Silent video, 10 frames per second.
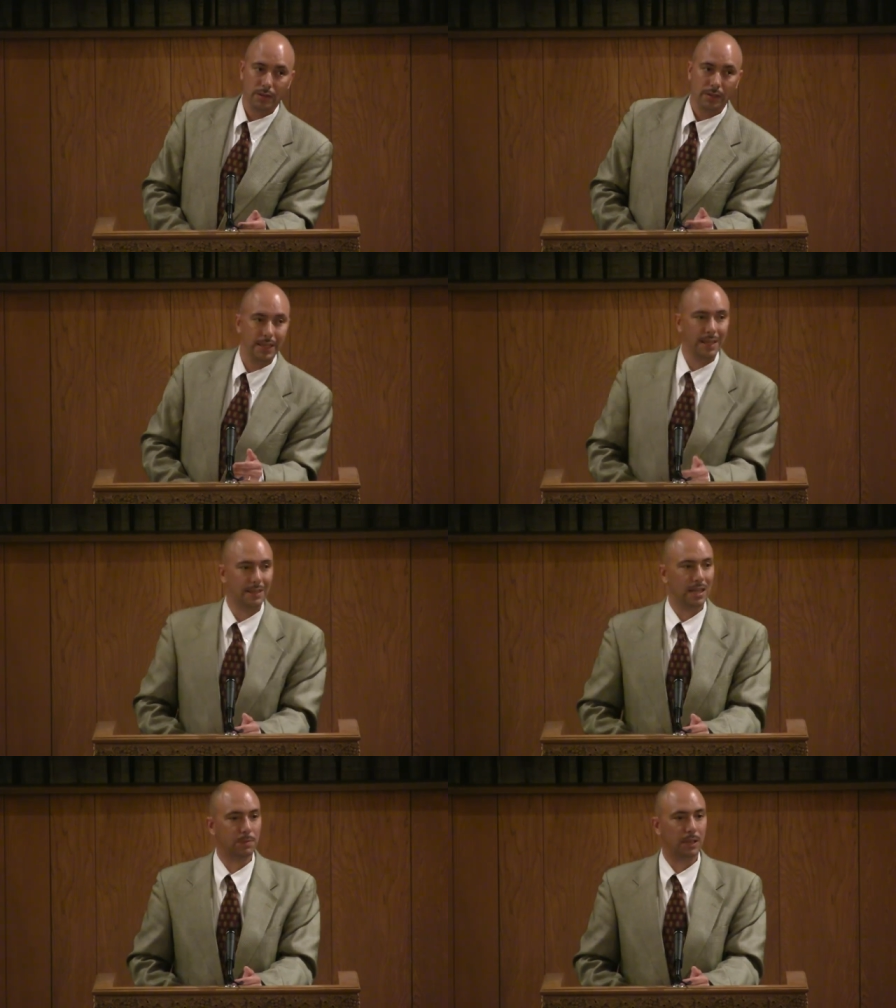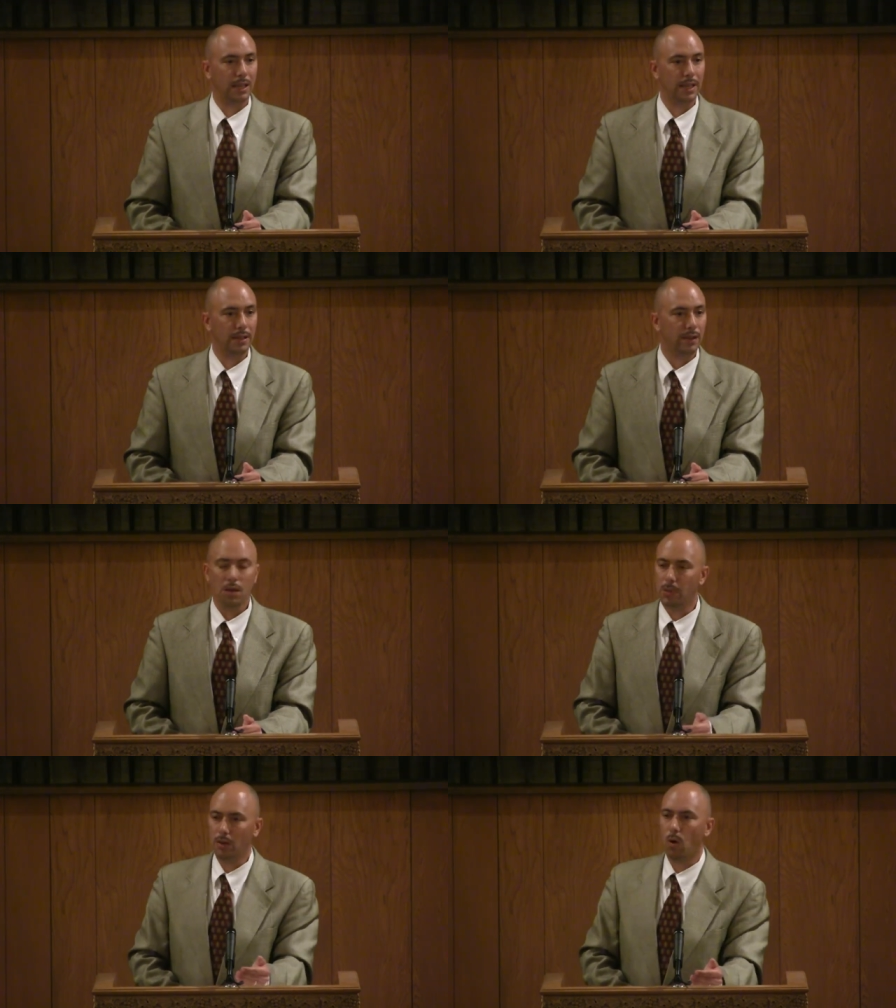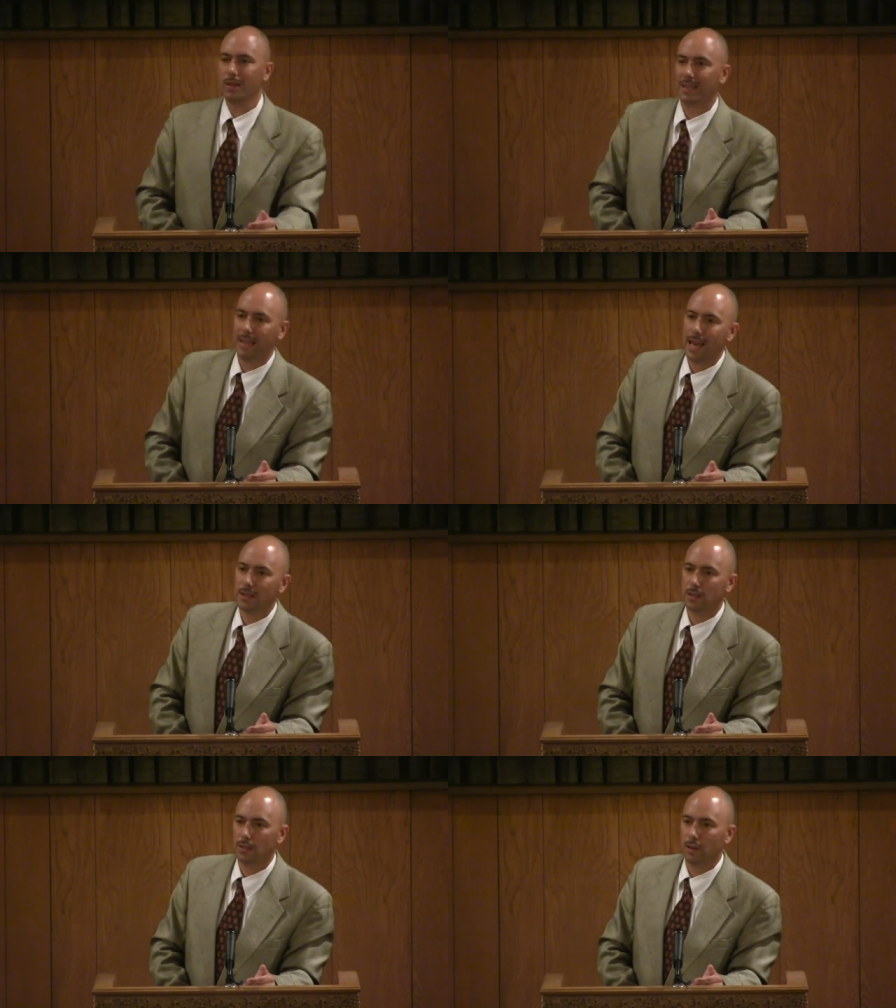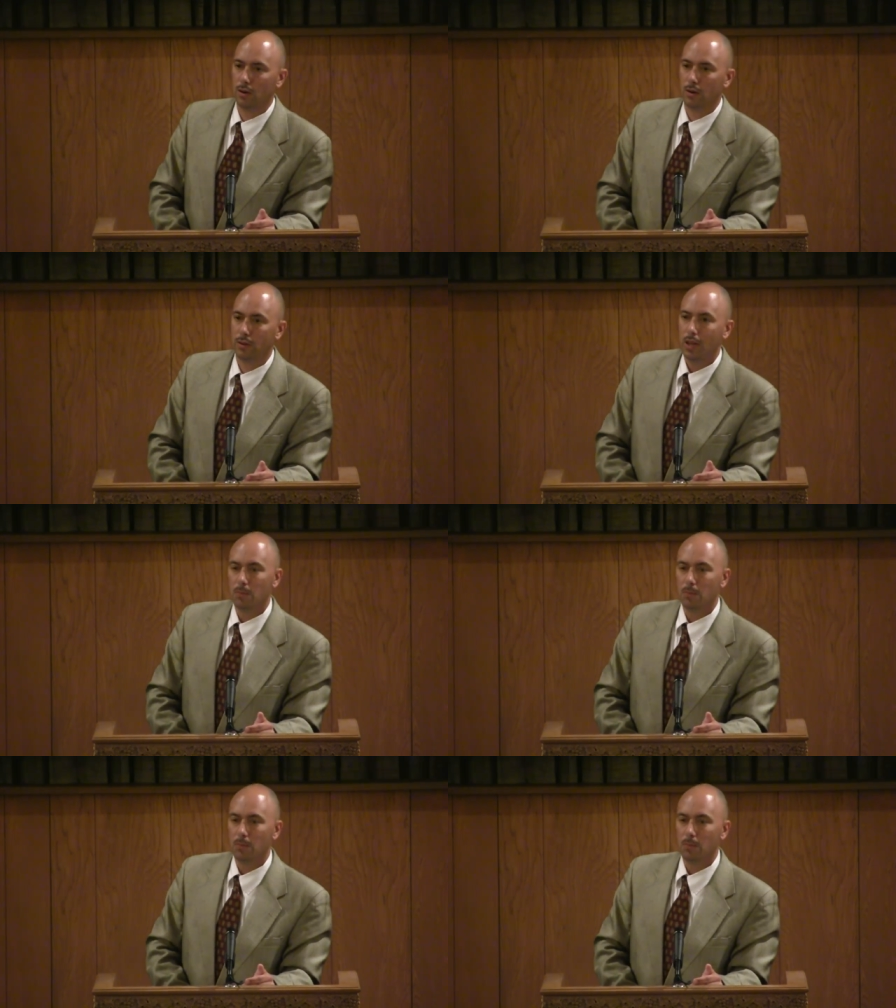Then he tempted Eve, but he wasn't casting the earth.